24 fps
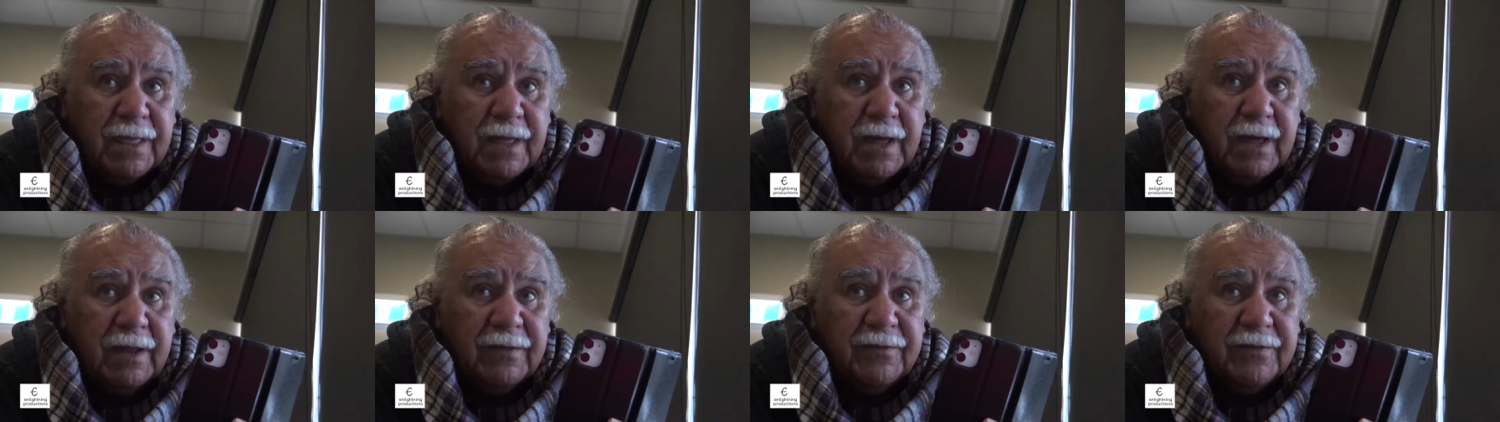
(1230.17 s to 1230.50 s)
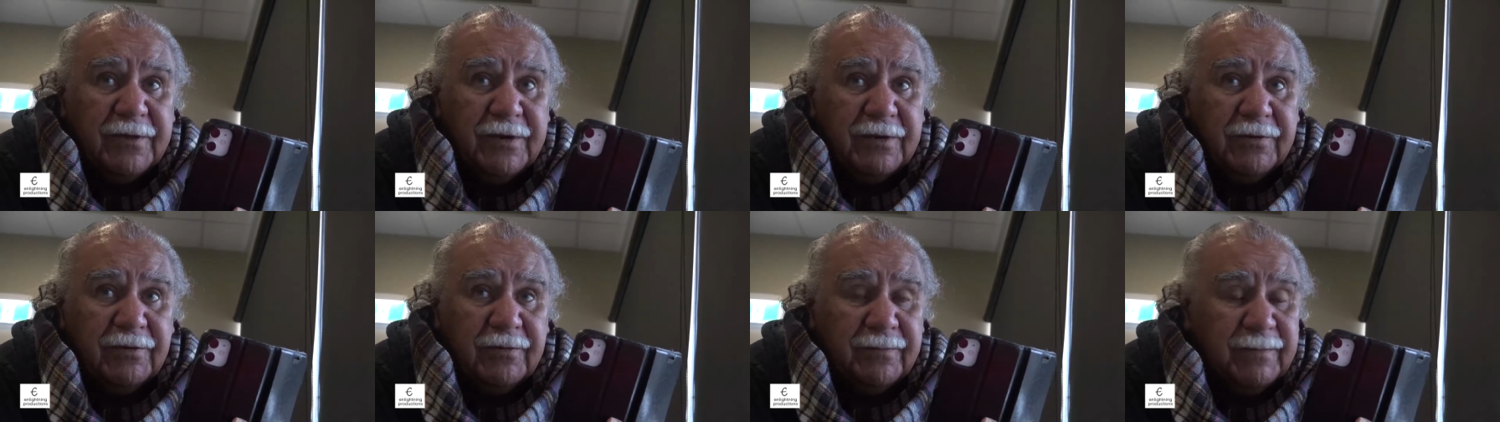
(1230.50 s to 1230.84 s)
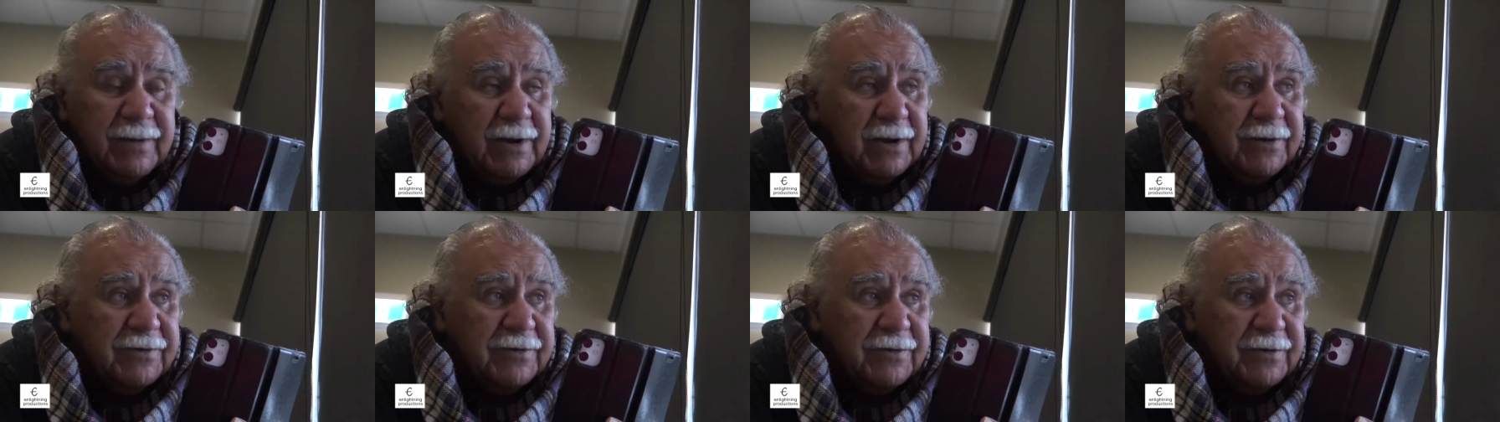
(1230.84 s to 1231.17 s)
and their
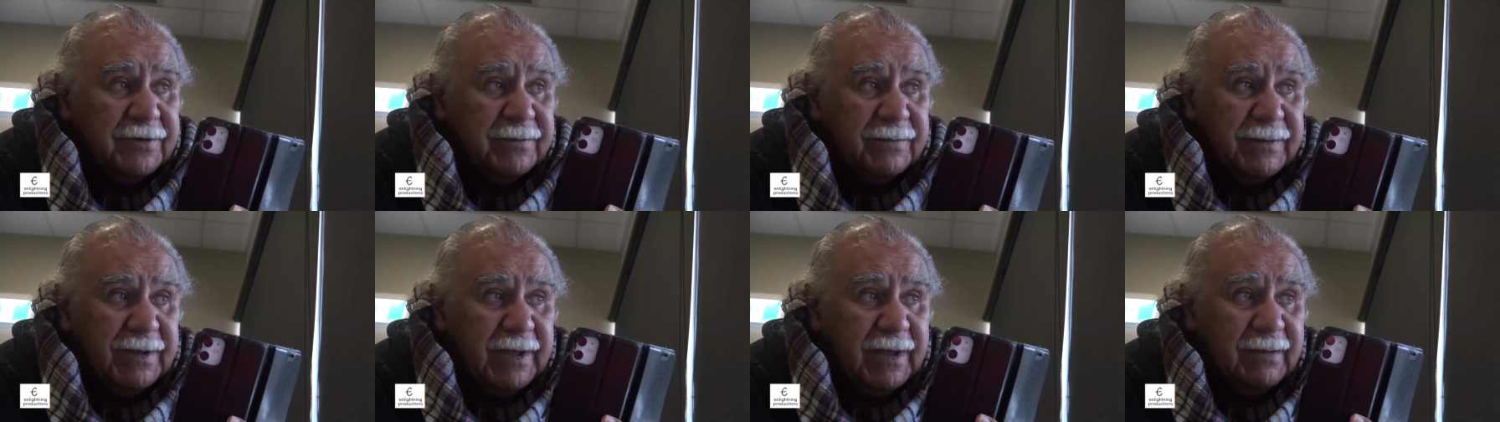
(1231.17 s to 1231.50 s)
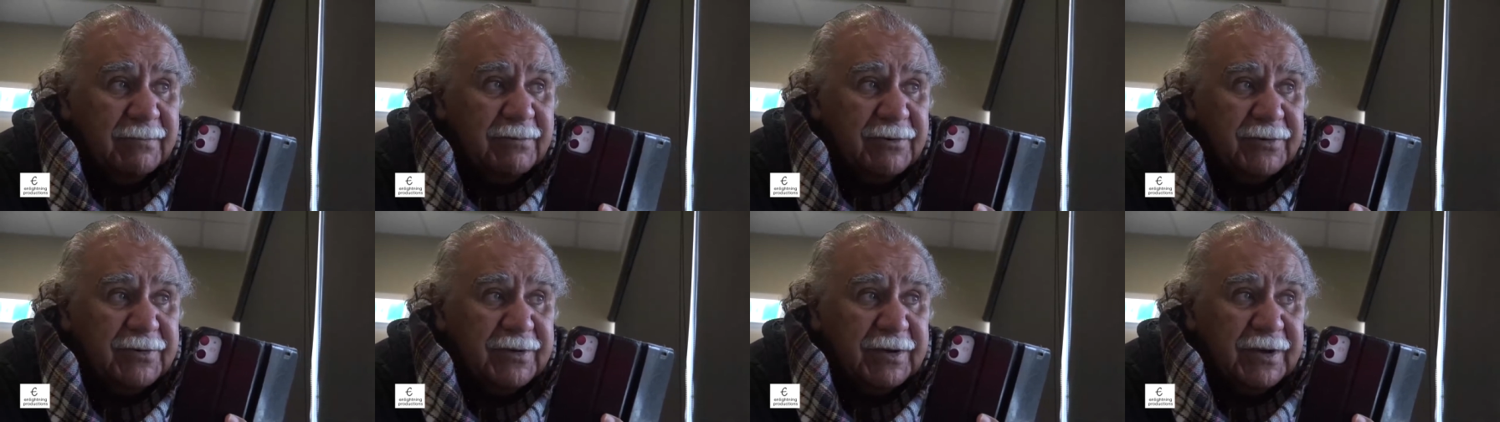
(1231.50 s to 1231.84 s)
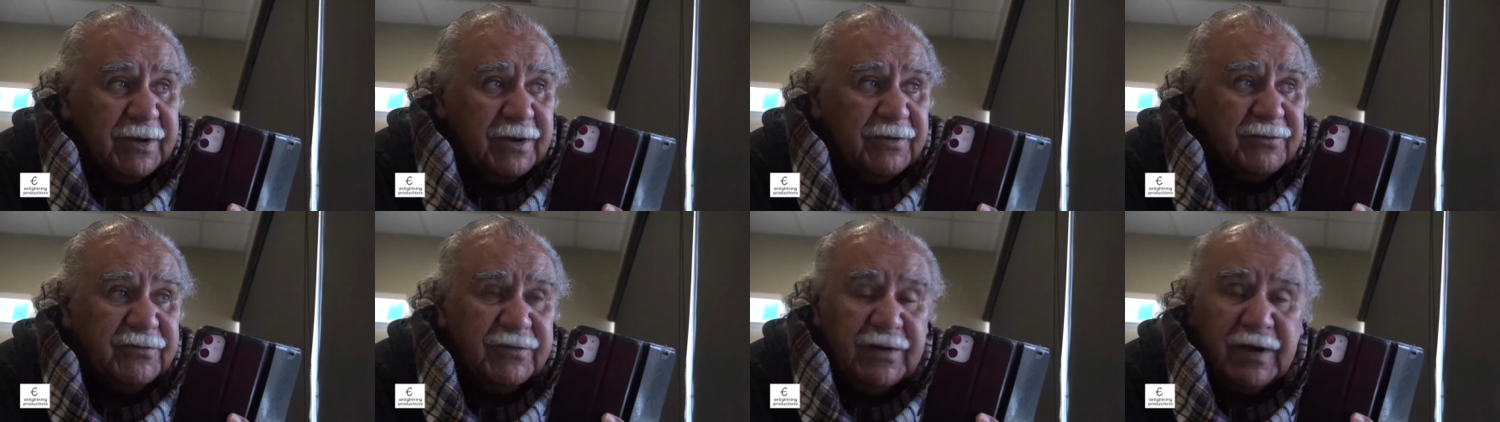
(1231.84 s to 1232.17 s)
ability to be able to
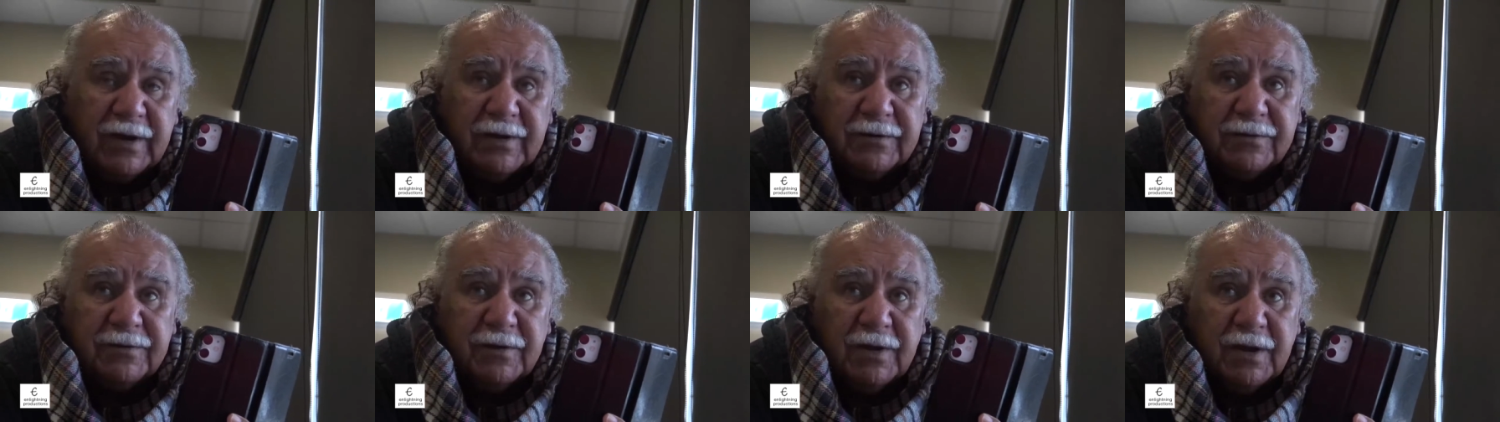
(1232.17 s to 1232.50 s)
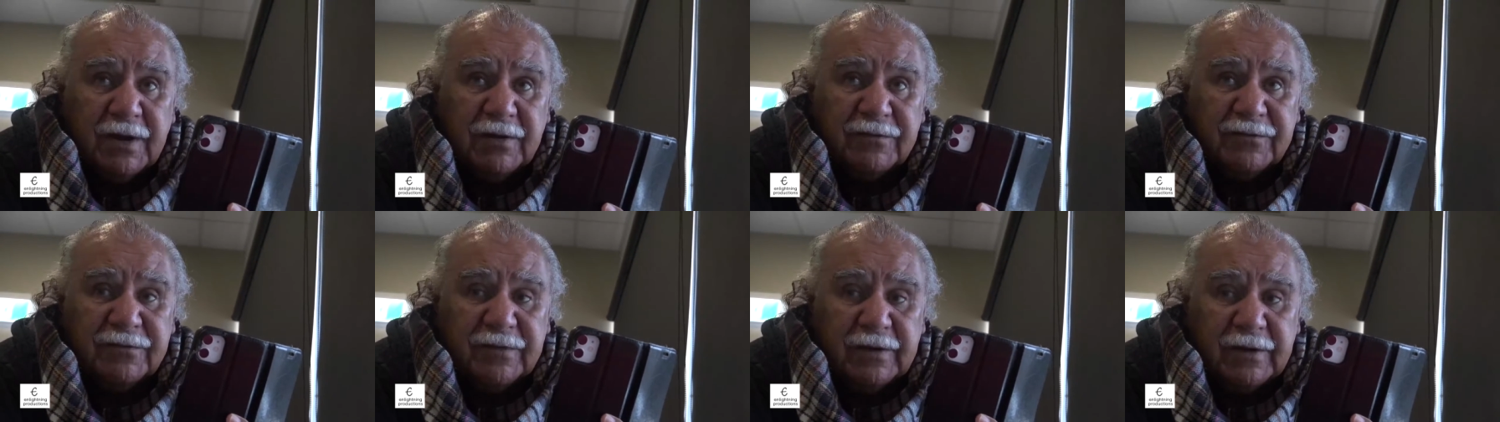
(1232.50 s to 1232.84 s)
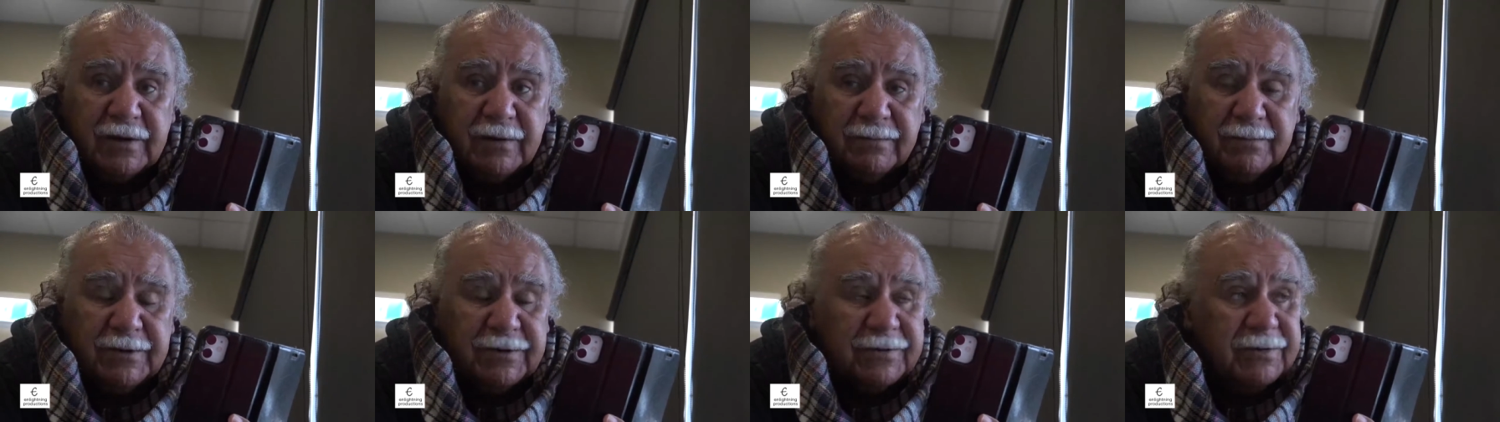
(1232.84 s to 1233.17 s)
negotiate a
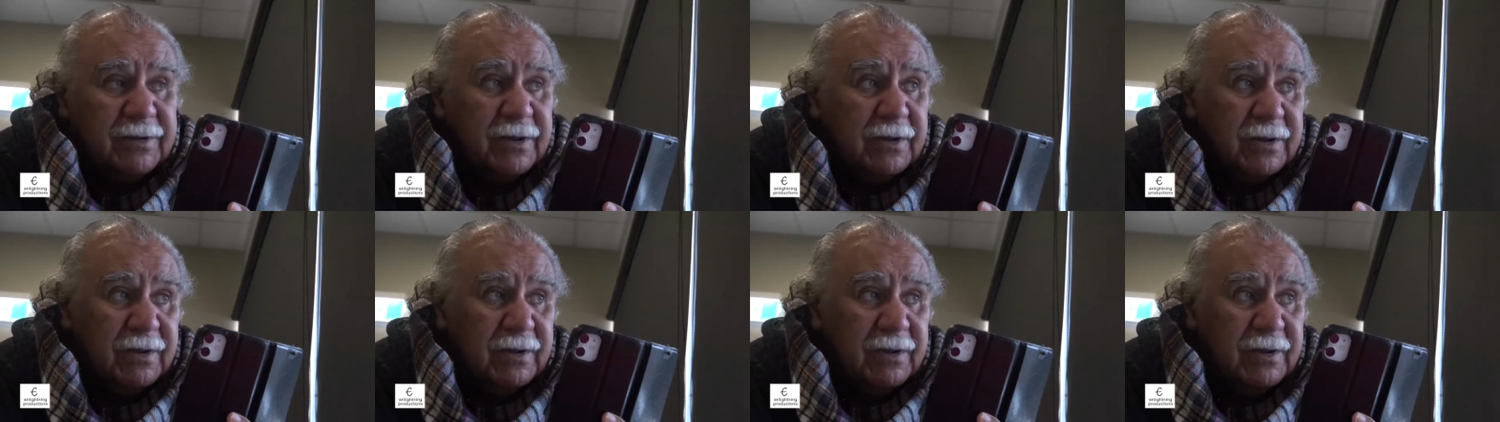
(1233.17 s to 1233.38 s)
settlement